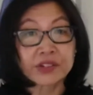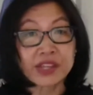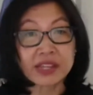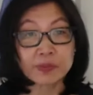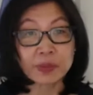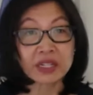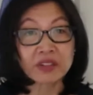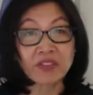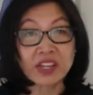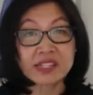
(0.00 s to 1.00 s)
has been
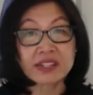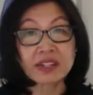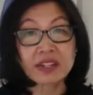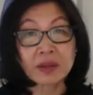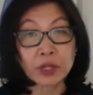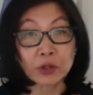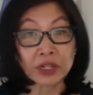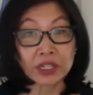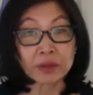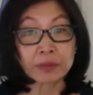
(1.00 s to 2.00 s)
invested in
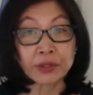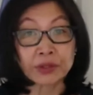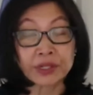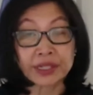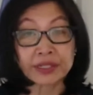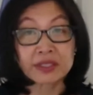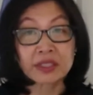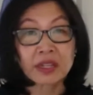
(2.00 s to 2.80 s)
immigrant communities.